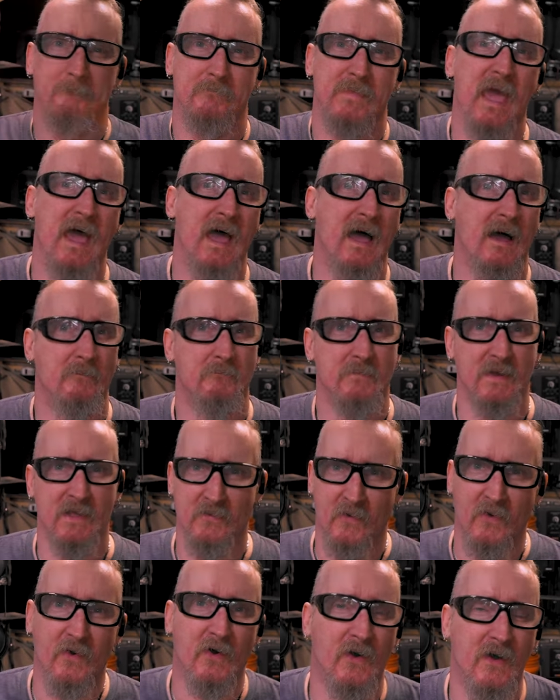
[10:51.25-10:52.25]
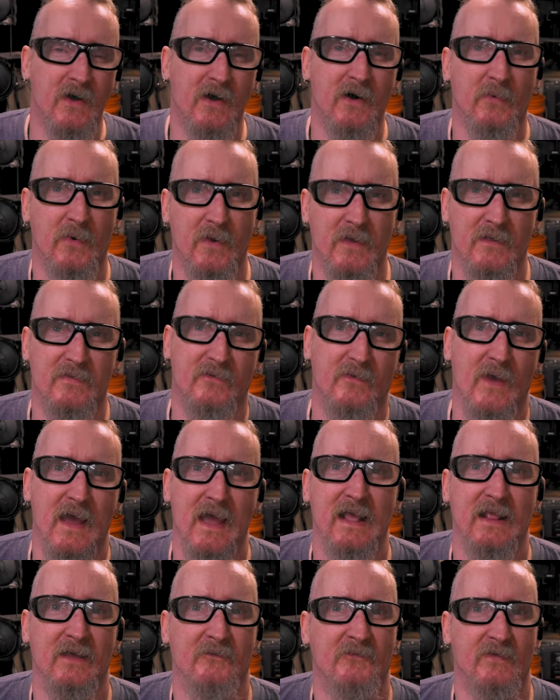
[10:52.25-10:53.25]
Yeah, mineral oil works
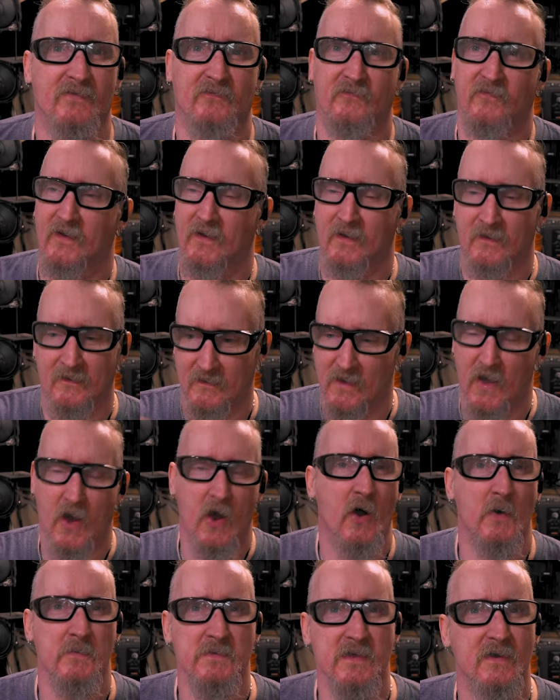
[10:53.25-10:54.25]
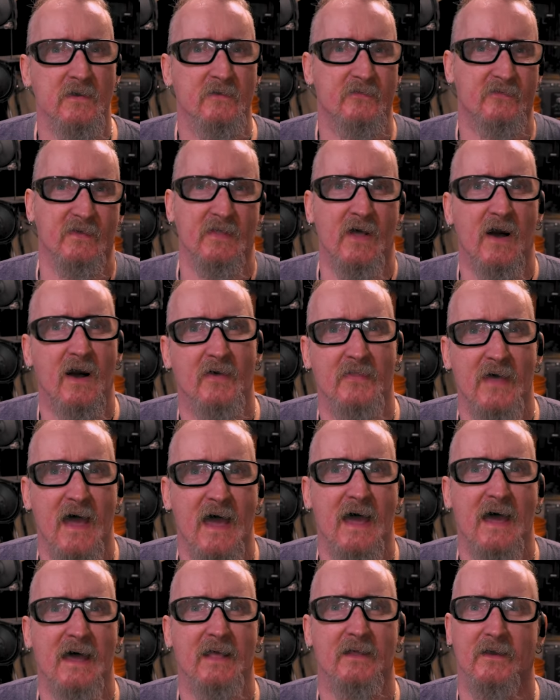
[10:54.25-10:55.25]
great if it's for home use and all
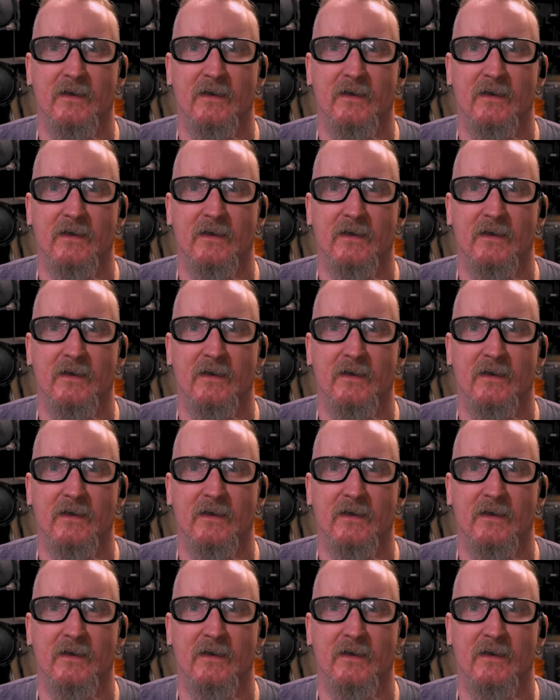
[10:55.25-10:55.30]
that,